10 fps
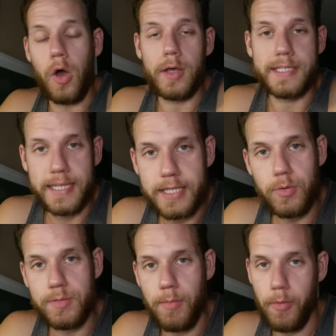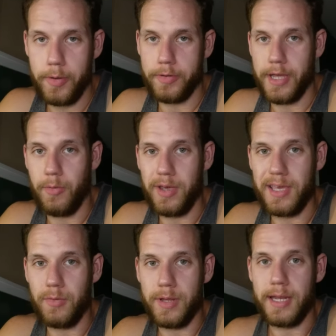Since it was Memorial Day
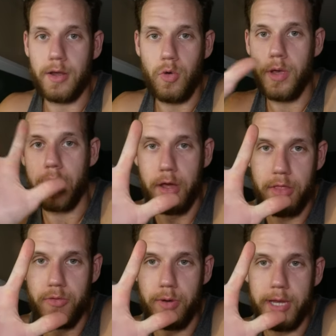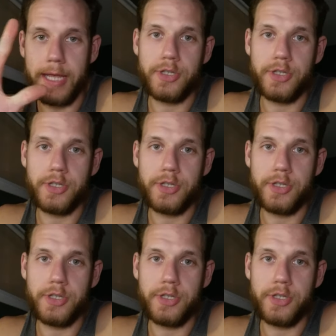weekend, we did a quick three-day